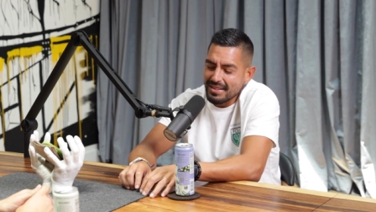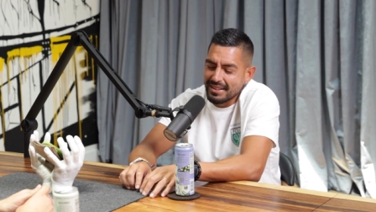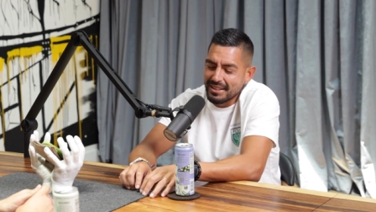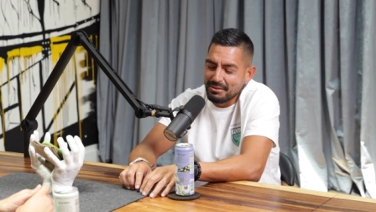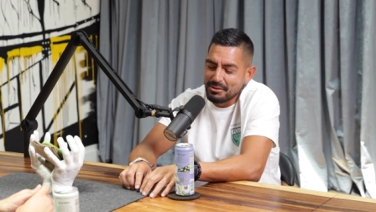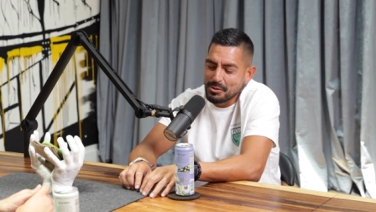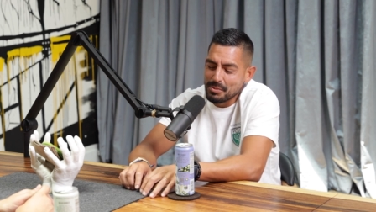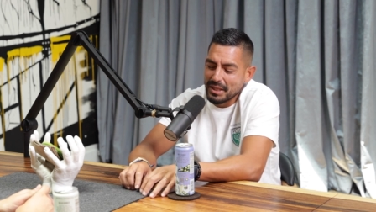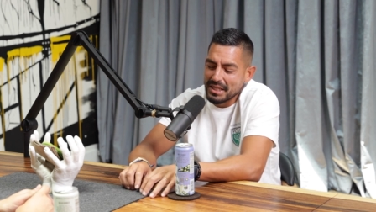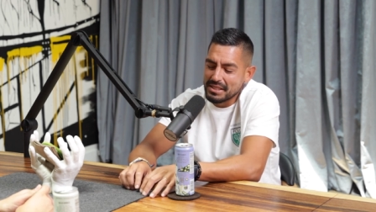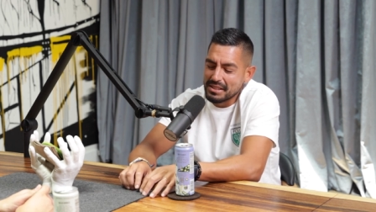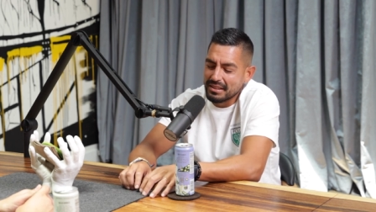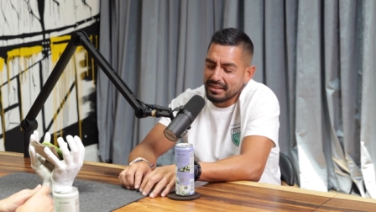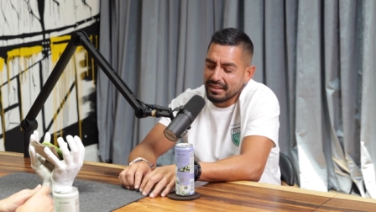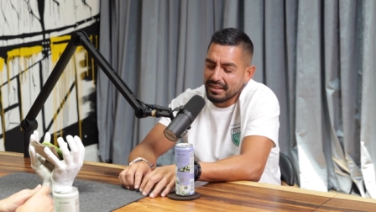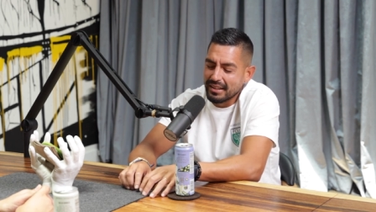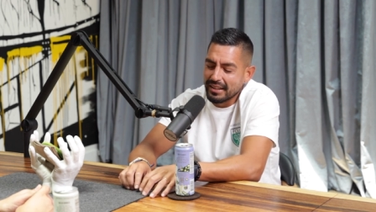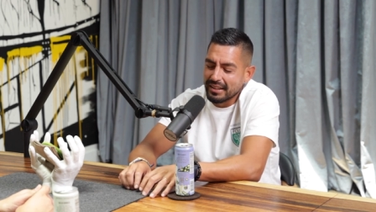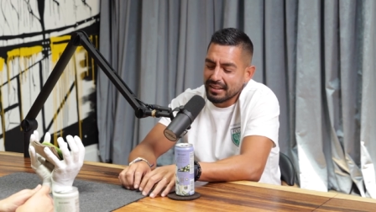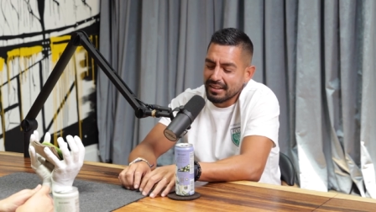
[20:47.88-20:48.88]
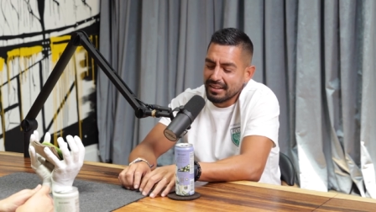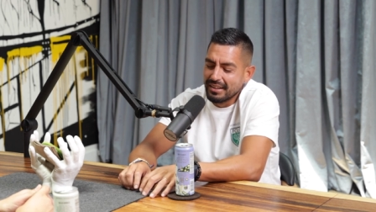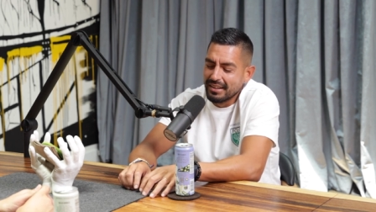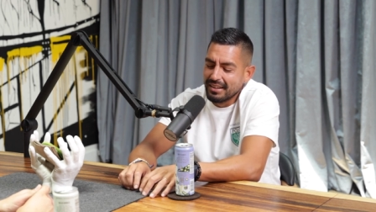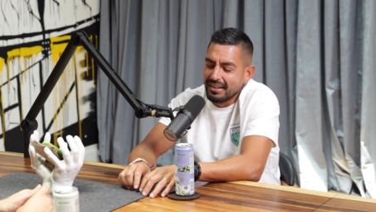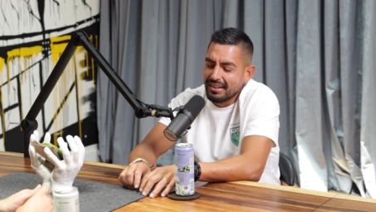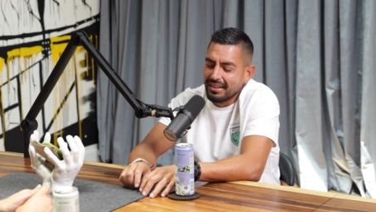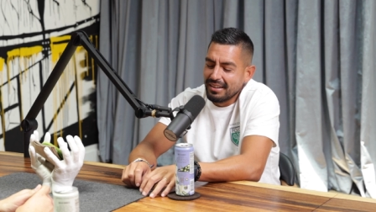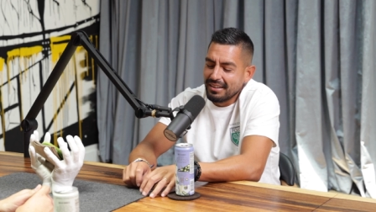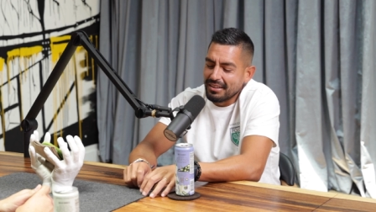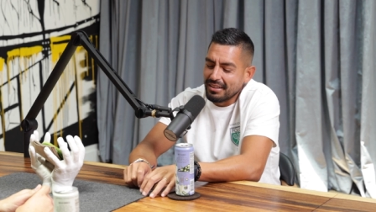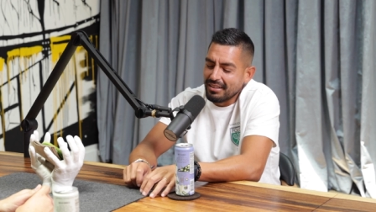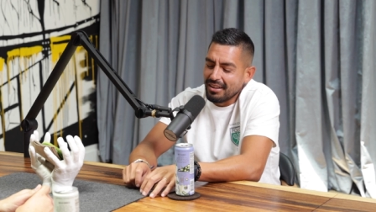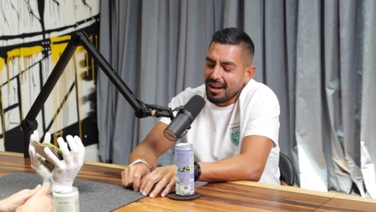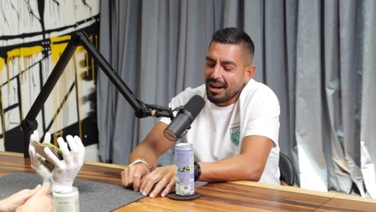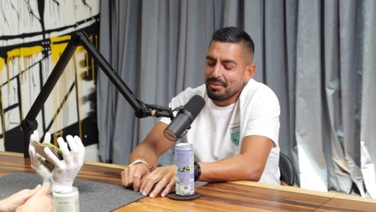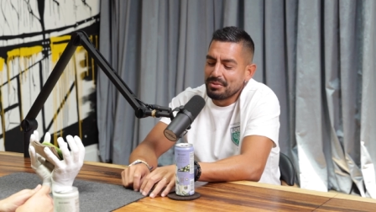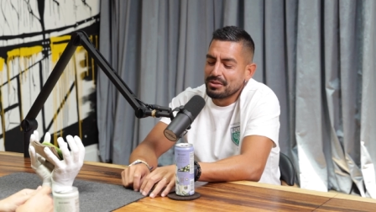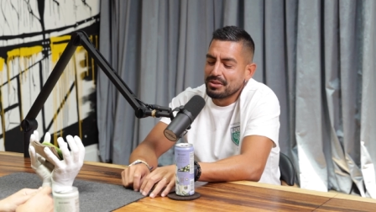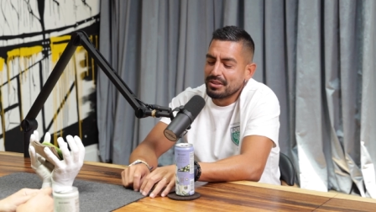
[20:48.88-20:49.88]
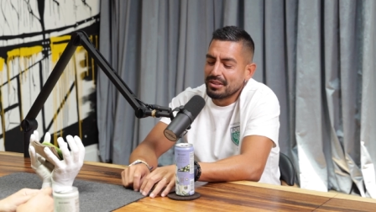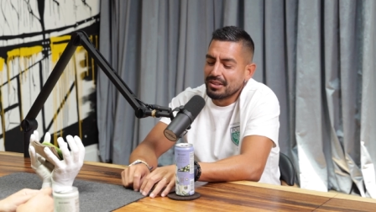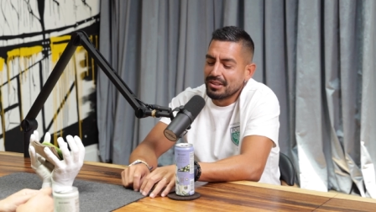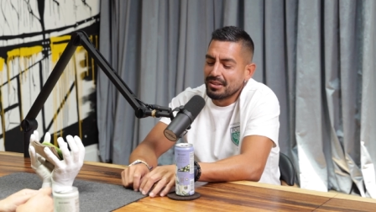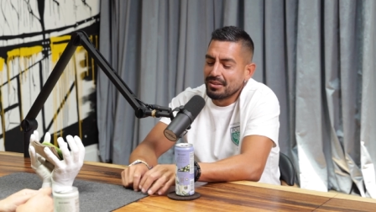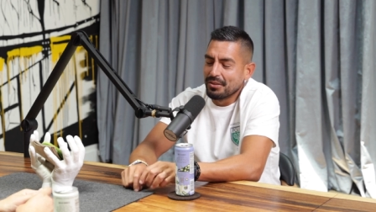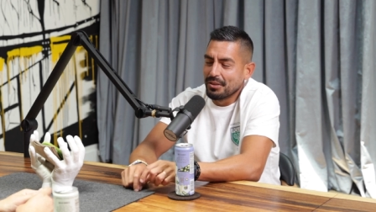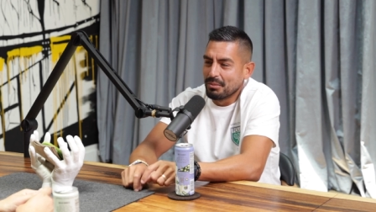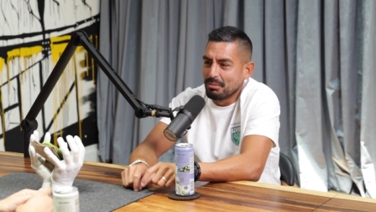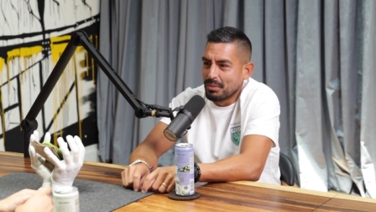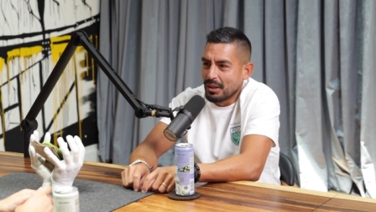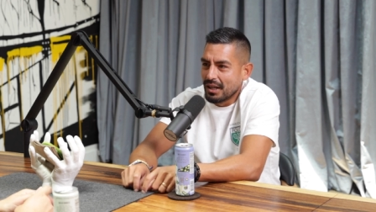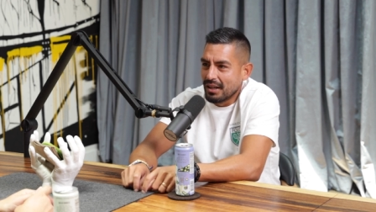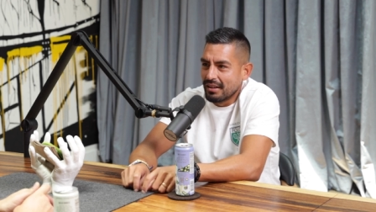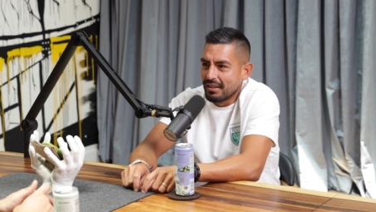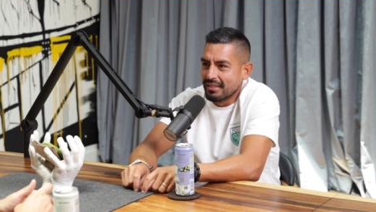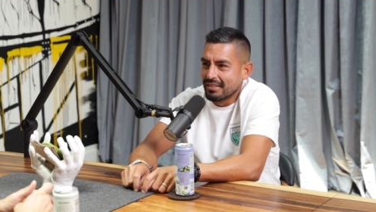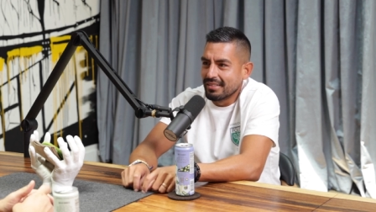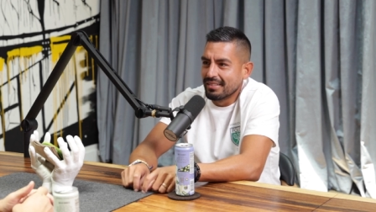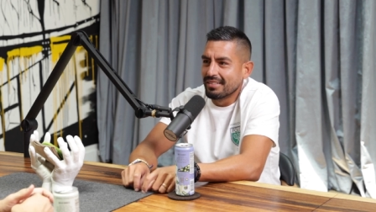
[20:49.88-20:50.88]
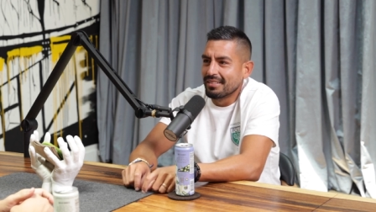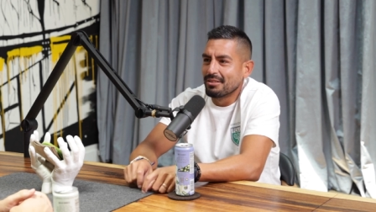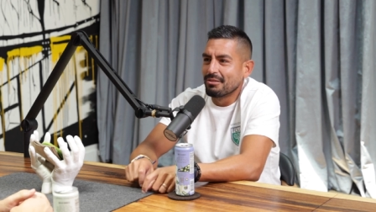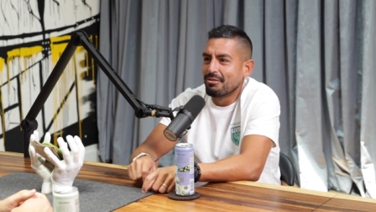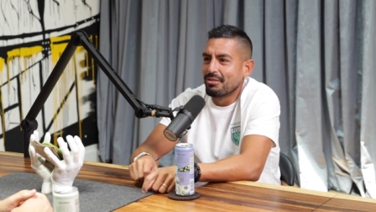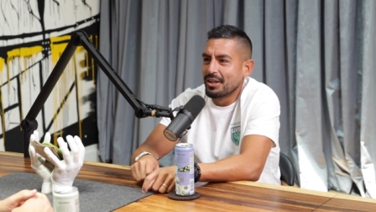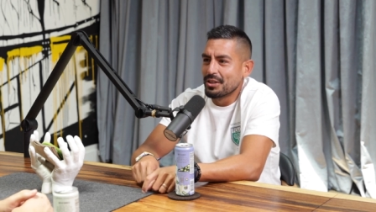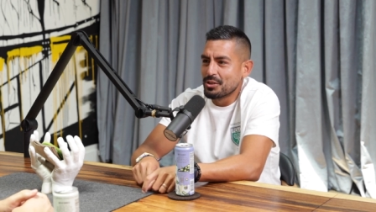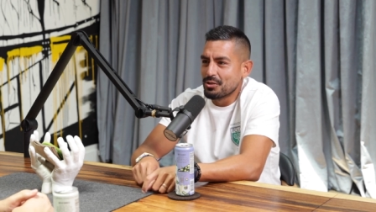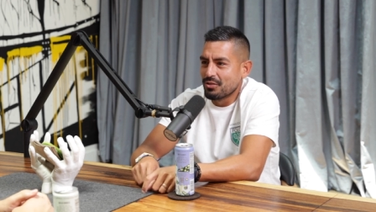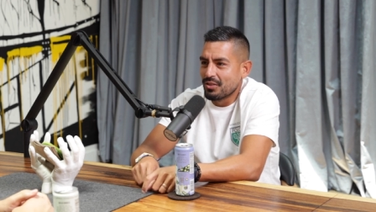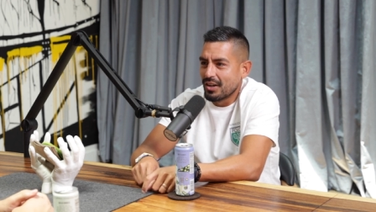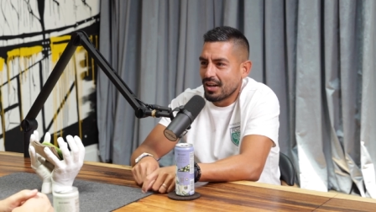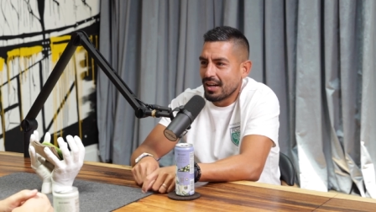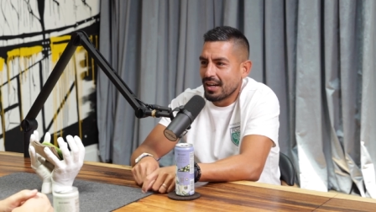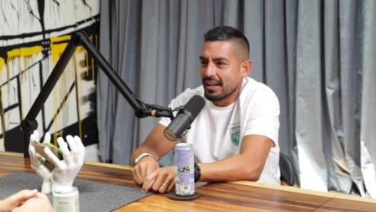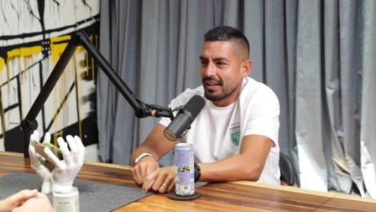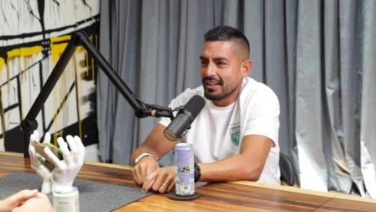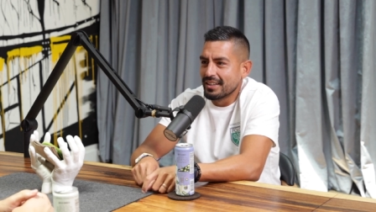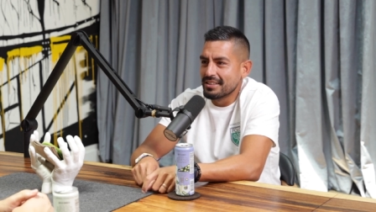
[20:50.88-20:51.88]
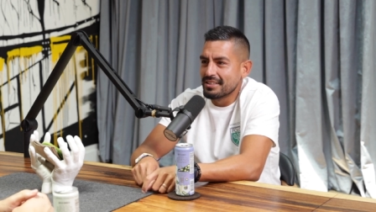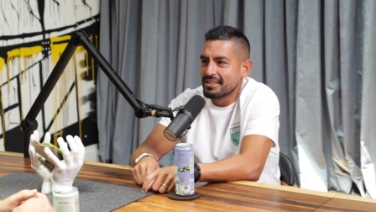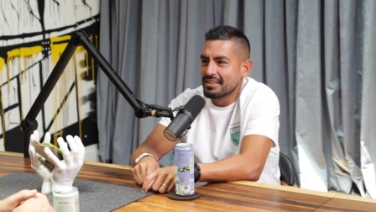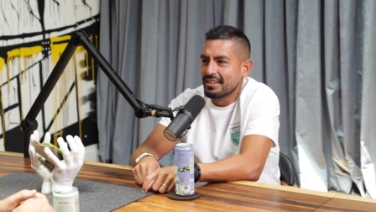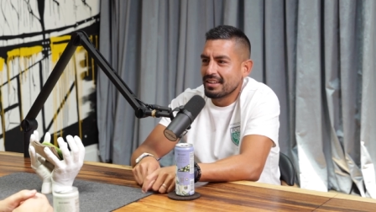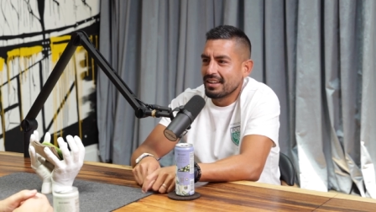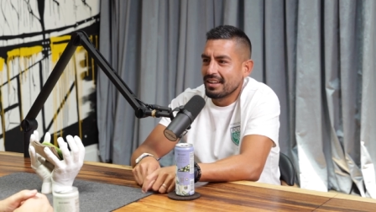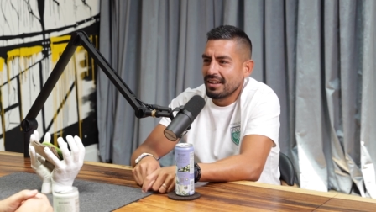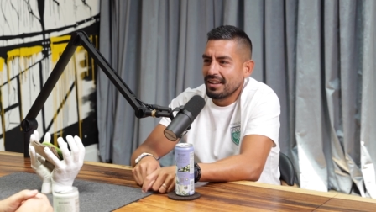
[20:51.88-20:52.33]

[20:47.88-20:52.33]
and it was basically like, the lobster, the bun, the French fries,